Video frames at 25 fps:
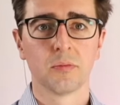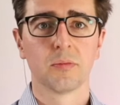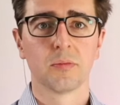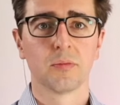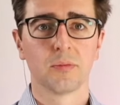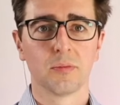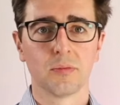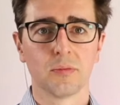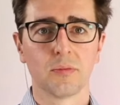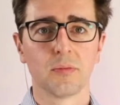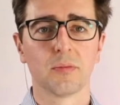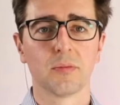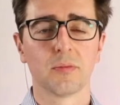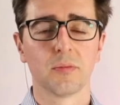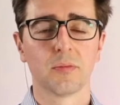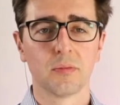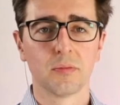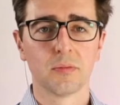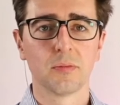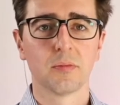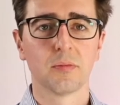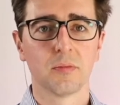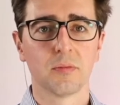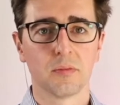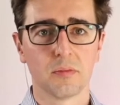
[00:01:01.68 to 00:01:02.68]

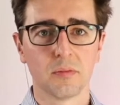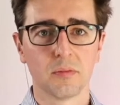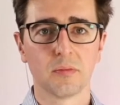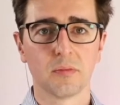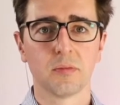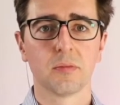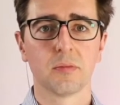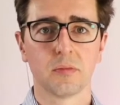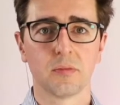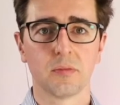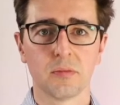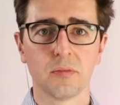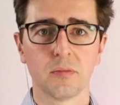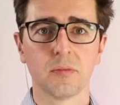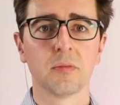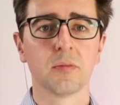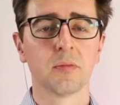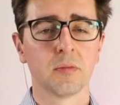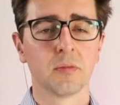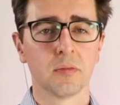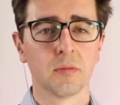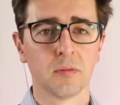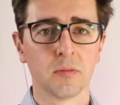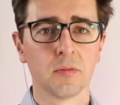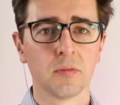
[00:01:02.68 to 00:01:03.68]

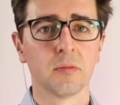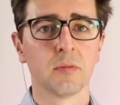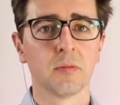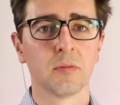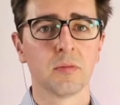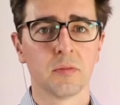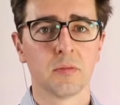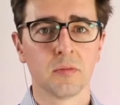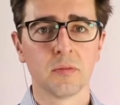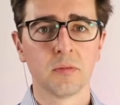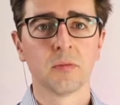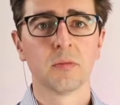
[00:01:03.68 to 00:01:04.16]
No words are spoken by the person on screen.